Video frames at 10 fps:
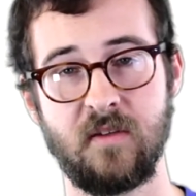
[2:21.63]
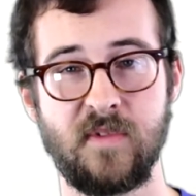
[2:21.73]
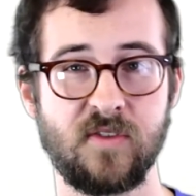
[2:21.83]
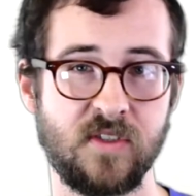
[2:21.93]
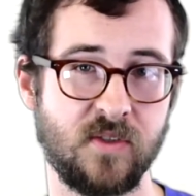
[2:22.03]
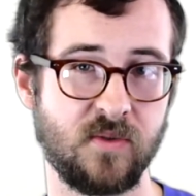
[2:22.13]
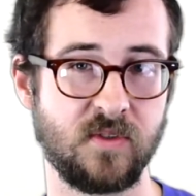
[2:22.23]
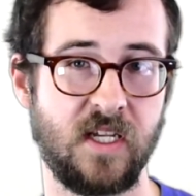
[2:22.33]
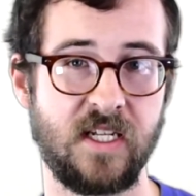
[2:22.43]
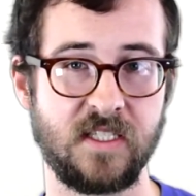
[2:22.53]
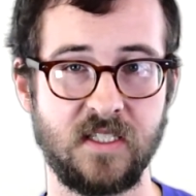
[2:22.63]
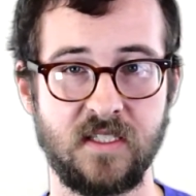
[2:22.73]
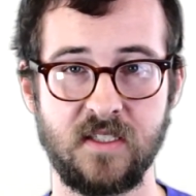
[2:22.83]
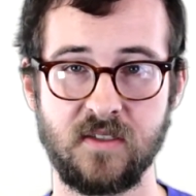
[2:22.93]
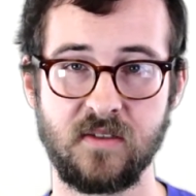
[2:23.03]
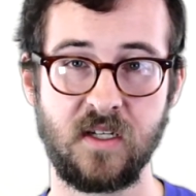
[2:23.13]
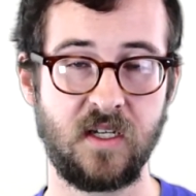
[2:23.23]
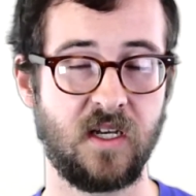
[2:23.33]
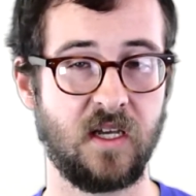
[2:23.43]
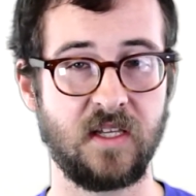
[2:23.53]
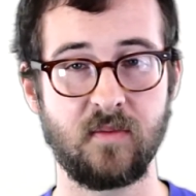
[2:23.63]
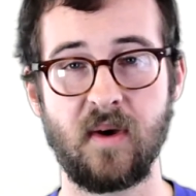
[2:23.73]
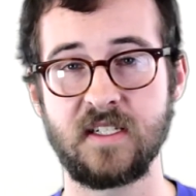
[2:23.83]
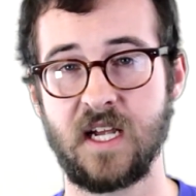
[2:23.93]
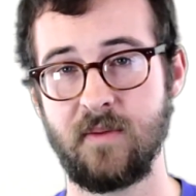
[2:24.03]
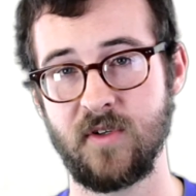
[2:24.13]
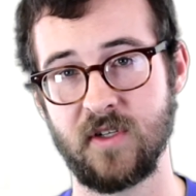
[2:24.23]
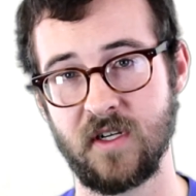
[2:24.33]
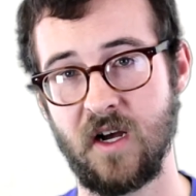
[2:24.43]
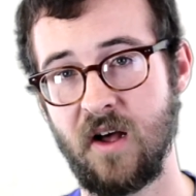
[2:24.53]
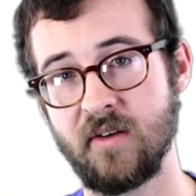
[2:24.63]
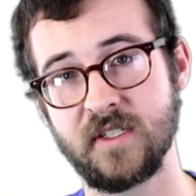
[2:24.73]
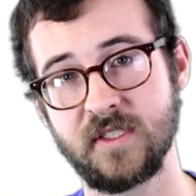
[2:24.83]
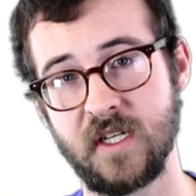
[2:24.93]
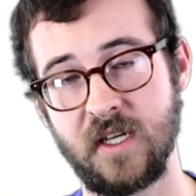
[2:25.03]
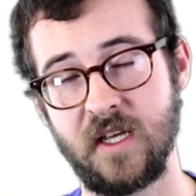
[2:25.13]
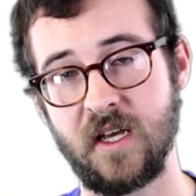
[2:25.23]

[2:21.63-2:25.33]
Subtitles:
my elementary school days until even my time during college.